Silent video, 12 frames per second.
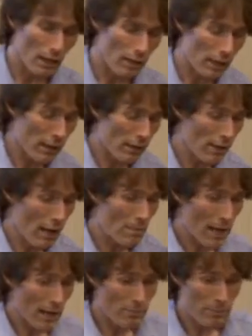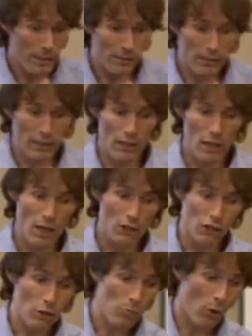NPD,
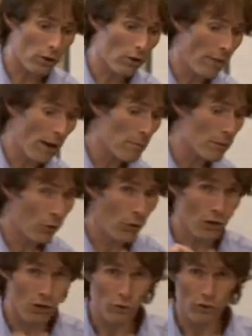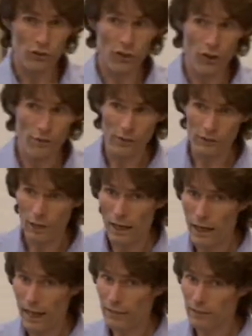New Product Development, or the New Service,
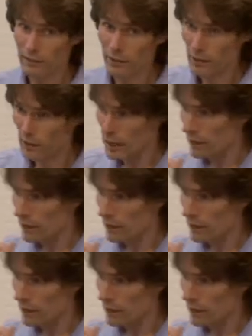NSD